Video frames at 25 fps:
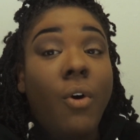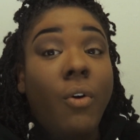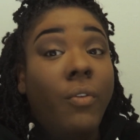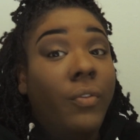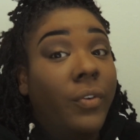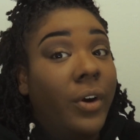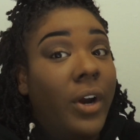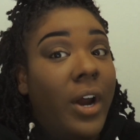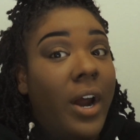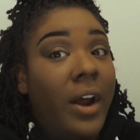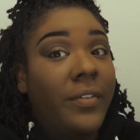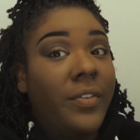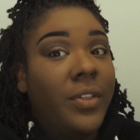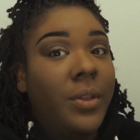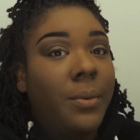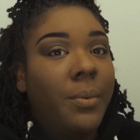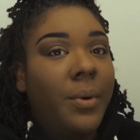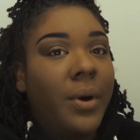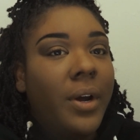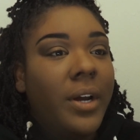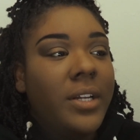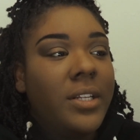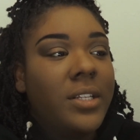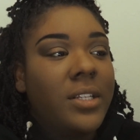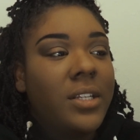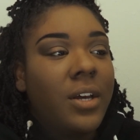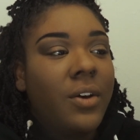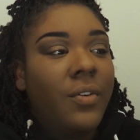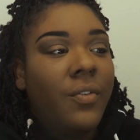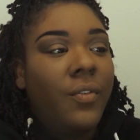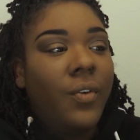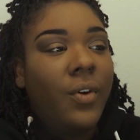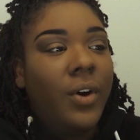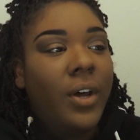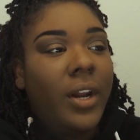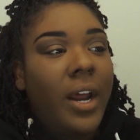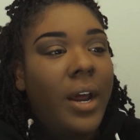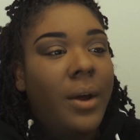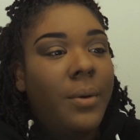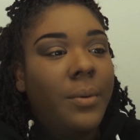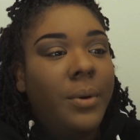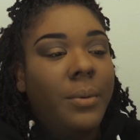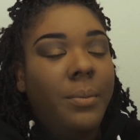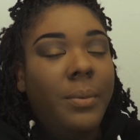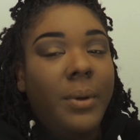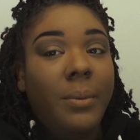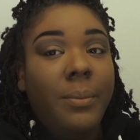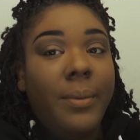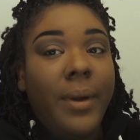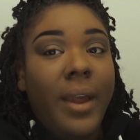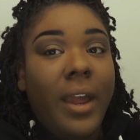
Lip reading: over half the price of what I would be